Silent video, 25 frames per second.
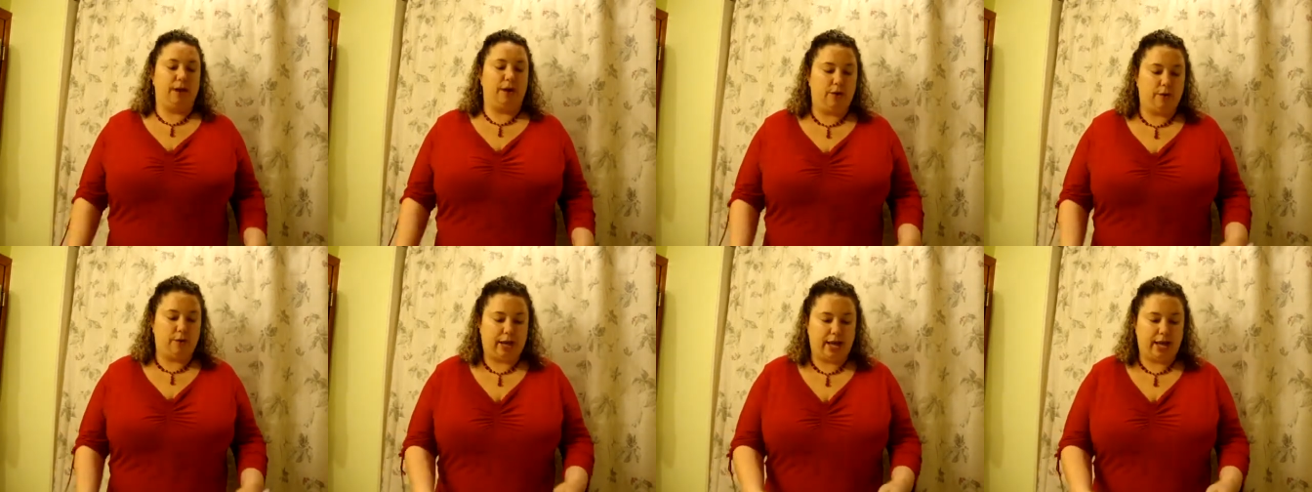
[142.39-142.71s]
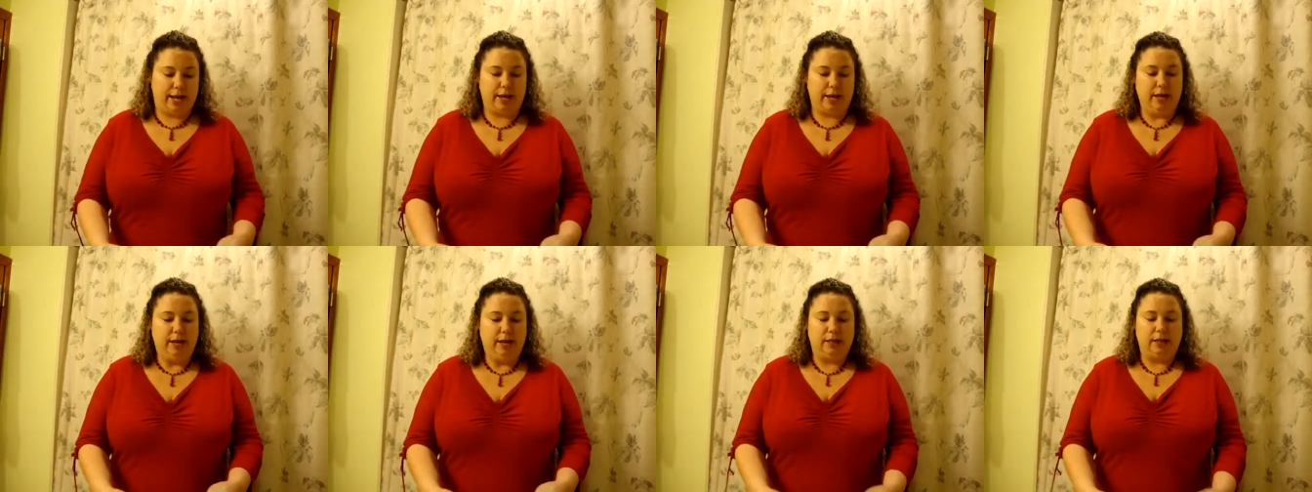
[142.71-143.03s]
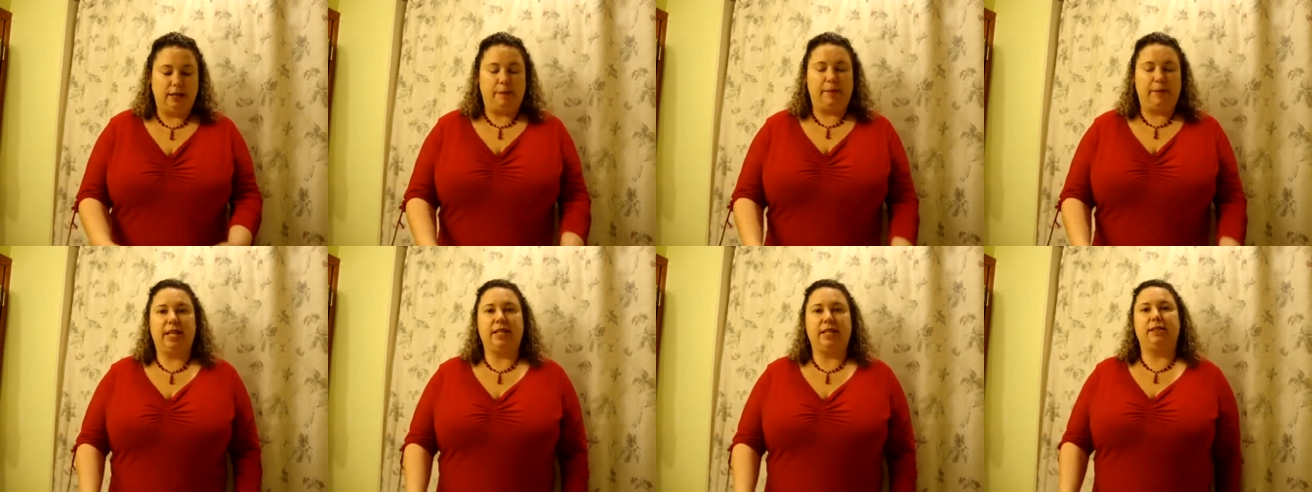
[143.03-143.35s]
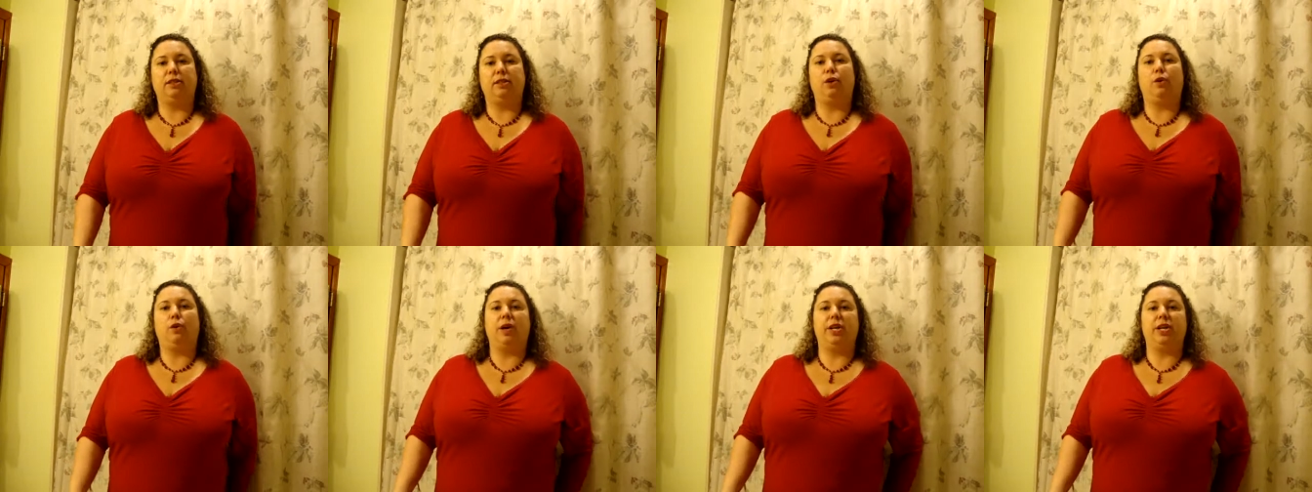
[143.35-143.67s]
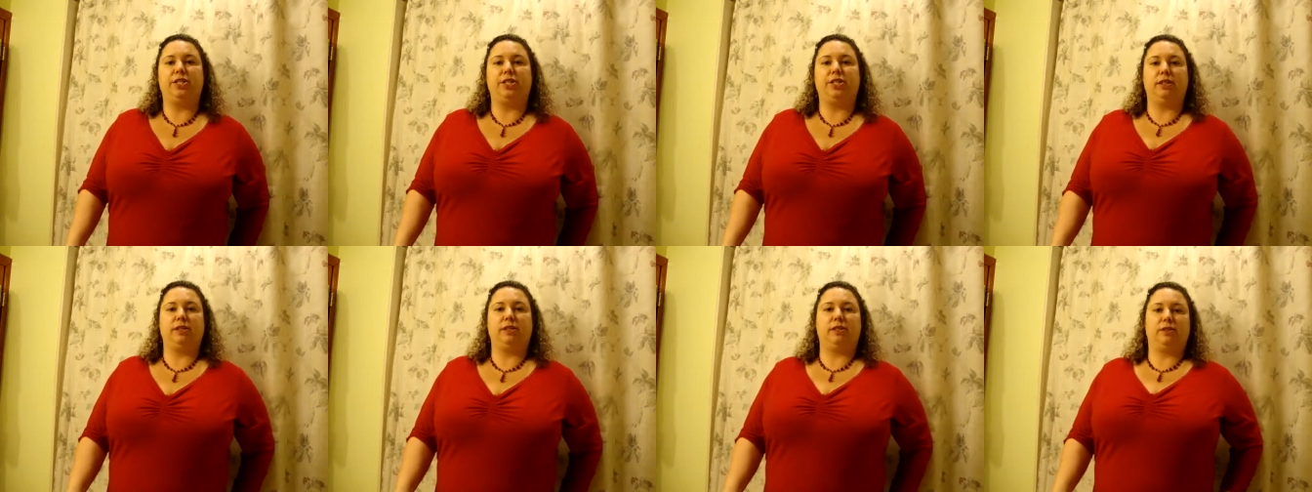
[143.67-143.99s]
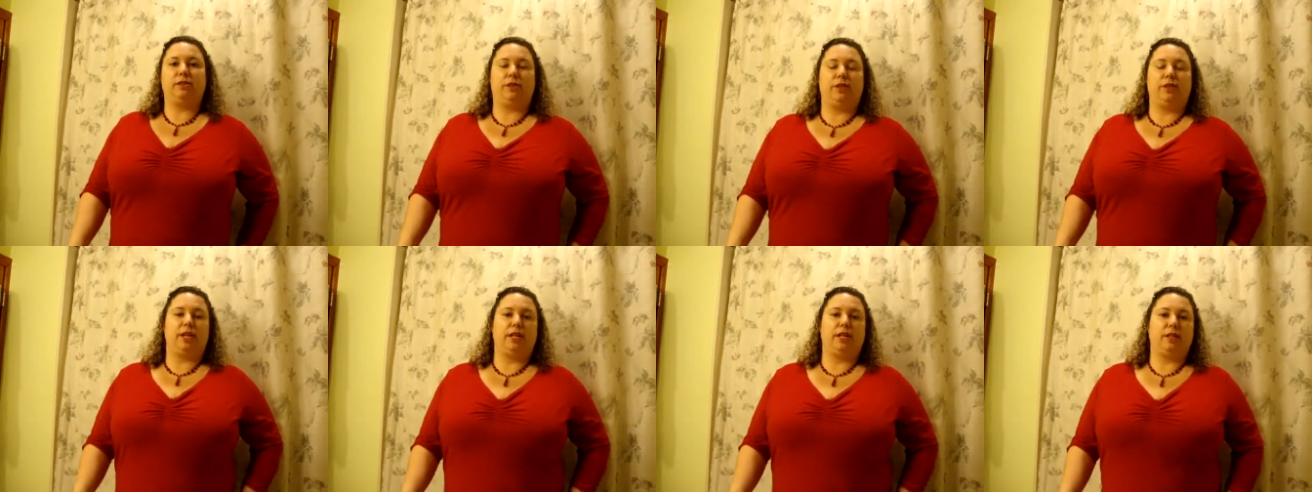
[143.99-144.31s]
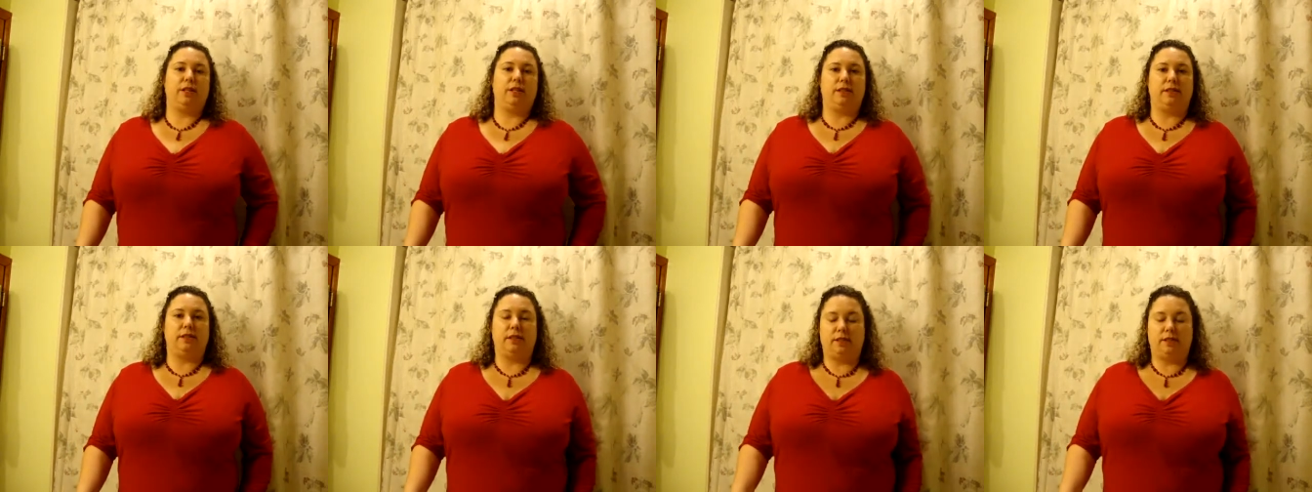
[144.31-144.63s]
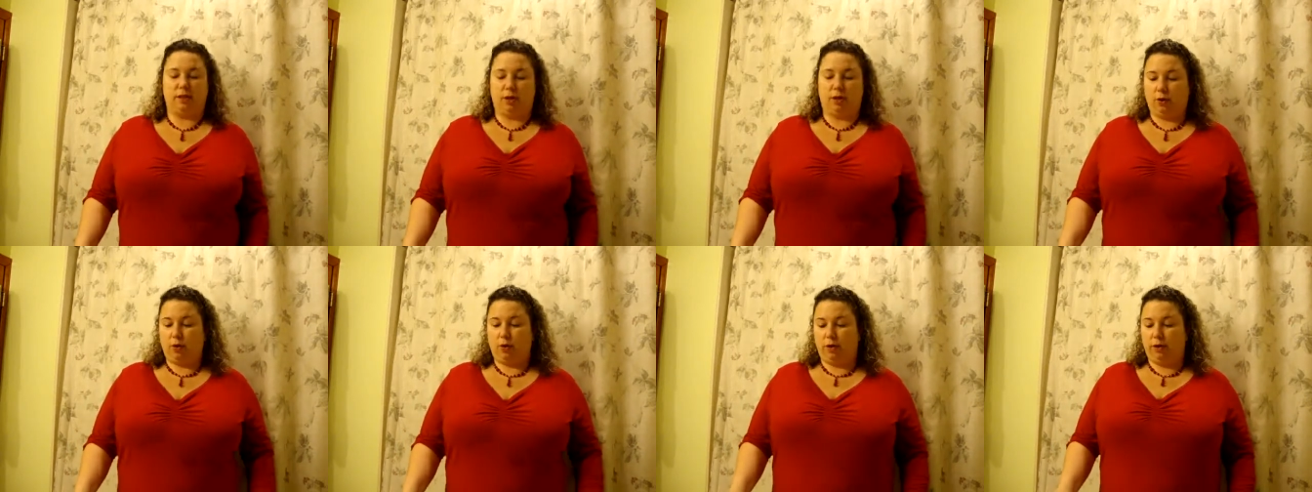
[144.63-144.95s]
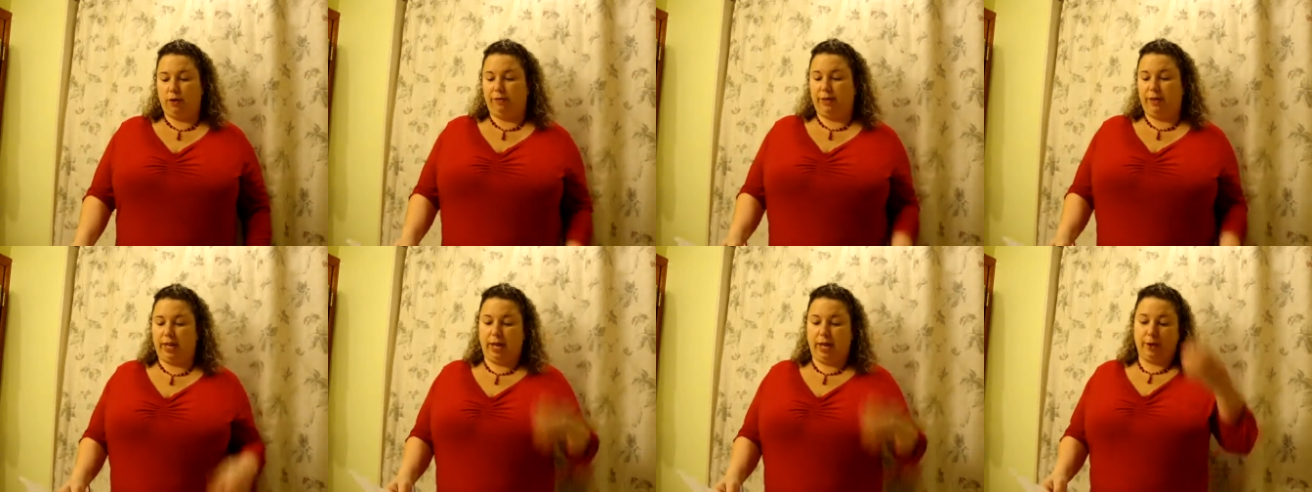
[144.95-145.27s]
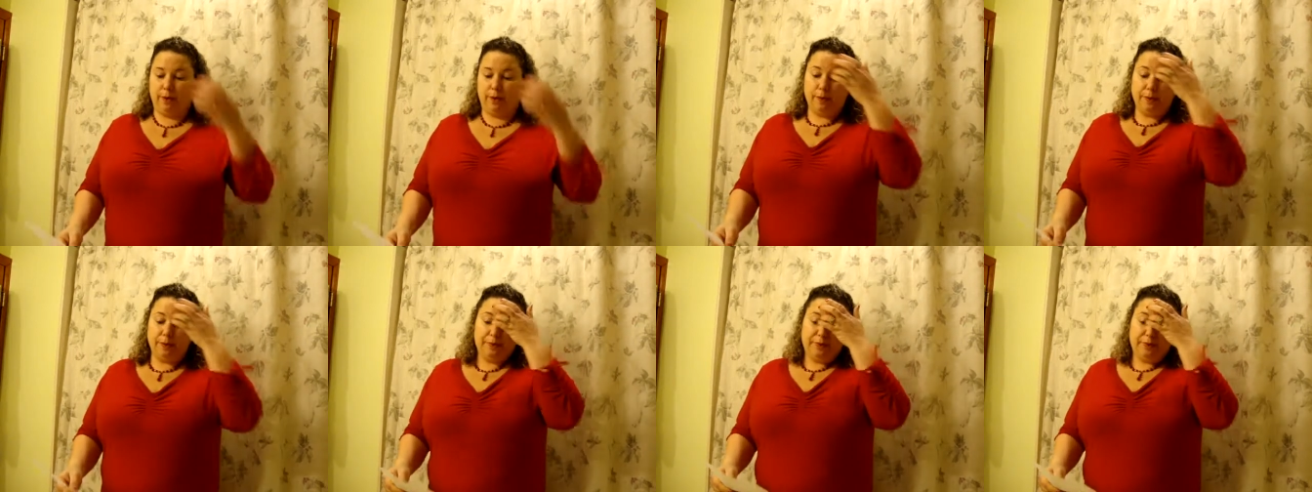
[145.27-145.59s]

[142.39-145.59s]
Okay, let me get to the questions so that this isn't a long video.